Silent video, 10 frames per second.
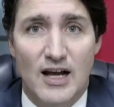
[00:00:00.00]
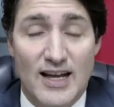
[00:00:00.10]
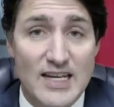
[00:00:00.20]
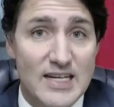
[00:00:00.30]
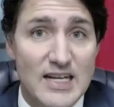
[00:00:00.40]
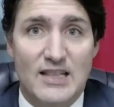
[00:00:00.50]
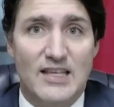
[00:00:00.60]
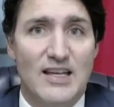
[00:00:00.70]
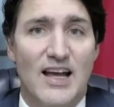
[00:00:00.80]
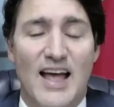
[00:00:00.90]
uh,
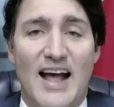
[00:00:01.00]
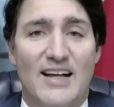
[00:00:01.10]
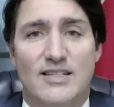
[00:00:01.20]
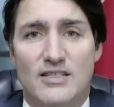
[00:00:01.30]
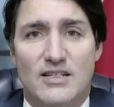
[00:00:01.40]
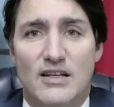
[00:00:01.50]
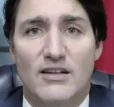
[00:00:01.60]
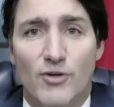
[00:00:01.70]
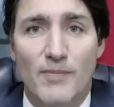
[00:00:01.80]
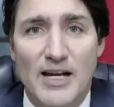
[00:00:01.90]
indeed, the access to
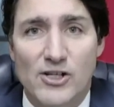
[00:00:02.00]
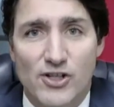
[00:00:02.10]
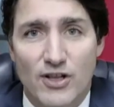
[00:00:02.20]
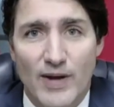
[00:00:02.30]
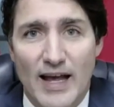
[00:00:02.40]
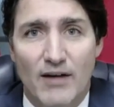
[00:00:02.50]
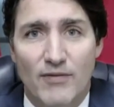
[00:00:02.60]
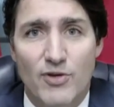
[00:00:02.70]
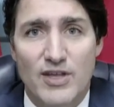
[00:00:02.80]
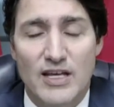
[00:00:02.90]
information that we
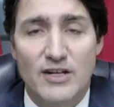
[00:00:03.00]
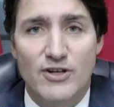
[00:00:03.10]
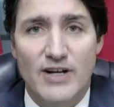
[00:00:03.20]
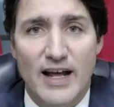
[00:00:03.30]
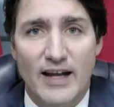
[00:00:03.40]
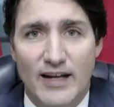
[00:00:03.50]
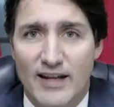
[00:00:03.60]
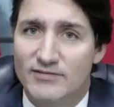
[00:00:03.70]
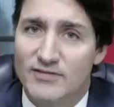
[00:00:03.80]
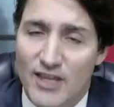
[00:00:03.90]
have through the internet
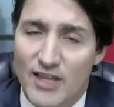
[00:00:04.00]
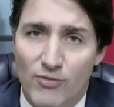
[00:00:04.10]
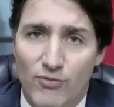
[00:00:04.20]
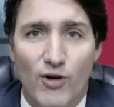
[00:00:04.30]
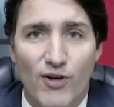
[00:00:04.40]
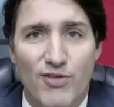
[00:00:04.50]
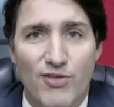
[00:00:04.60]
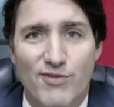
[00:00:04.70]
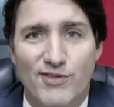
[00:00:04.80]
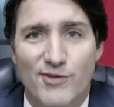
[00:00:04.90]
and therefore
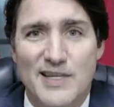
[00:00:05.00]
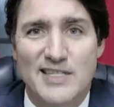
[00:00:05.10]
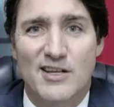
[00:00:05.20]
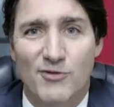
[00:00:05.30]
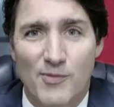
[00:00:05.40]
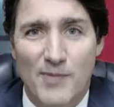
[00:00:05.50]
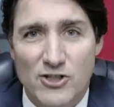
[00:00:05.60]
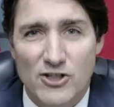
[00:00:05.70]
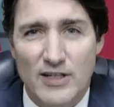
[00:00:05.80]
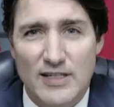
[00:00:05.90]
to
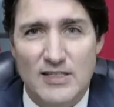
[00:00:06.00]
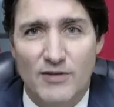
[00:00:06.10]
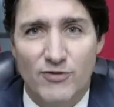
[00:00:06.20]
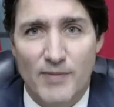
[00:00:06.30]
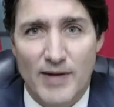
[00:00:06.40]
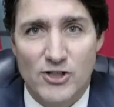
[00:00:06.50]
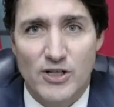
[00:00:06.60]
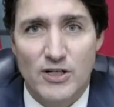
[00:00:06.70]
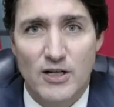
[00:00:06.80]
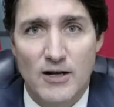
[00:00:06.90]
misinformation or
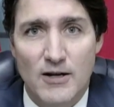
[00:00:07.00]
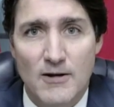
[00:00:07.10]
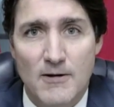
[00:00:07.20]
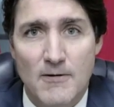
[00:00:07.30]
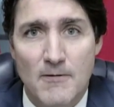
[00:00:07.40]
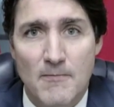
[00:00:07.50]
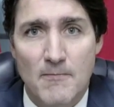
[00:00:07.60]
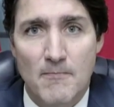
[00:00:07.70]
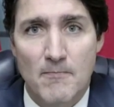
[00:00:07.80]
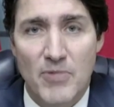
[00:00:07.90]
disinformation
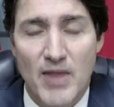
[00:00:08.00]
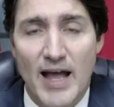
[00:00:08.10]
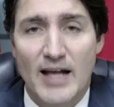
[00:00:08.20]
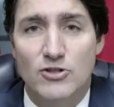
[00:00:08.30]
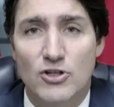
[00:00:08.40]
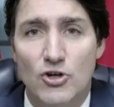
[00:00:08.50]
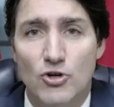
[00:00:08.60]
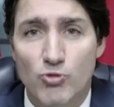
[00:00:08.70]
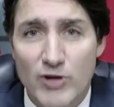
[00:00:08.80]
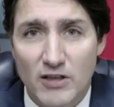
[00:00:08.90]
has
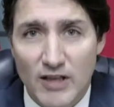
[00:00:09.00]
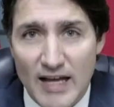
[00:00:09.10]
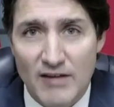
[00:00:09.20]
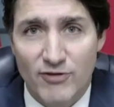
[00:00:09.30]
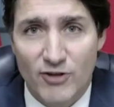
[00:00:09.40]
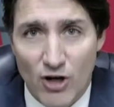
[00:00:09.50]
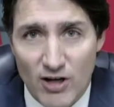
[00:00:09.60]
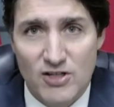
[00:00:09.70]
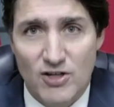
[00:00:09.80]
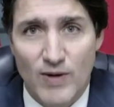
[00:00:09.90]
real life
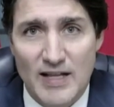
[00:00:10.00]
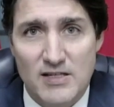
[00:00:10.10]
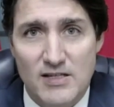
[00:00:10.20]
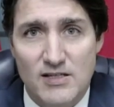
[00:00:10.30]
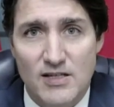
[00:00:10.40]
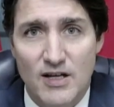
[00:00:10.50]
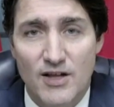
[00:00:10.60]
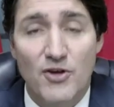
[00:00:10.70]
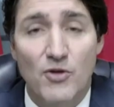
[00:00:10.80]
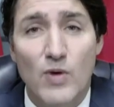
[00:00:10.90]
consequences
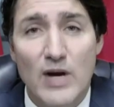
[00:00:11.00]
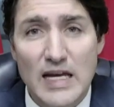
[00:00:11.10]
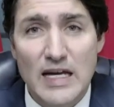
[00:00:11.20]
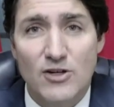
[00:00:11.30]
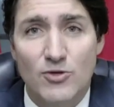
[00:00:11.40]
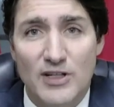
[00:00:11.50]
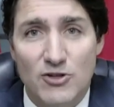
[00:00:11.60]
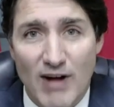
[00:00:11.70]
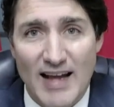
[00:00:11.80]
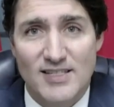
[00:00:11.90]
that we need to
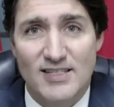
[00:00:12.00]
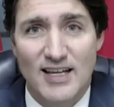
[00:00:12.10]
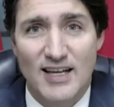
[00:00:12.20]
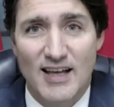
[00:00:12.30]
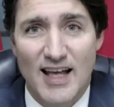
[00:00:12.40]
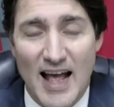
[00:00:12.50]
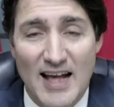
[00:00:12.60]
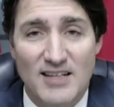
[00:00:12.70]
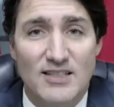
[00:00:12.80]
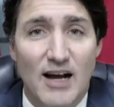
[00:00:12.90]
address
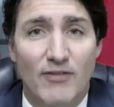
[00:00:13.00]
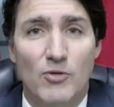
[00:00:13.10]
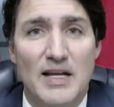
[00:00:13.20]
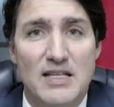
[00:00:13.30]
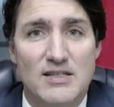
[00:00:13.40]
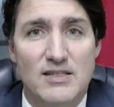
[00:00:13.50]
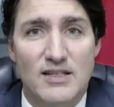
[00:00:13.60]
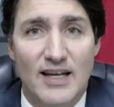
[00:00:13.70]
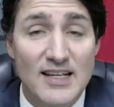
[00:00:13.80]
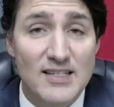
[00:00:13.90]
as
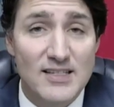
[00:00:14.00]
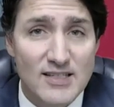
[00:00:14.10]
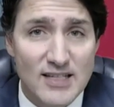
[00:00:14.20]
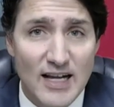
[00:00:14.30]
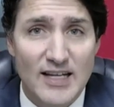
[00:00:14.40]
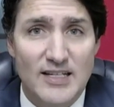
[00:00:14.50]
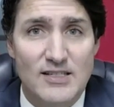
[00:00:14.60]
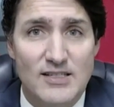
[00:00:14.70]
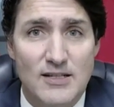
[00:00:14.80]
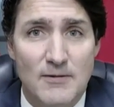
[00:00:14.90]
governments and as
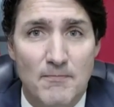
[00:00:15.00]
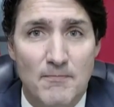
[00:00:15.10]
societies.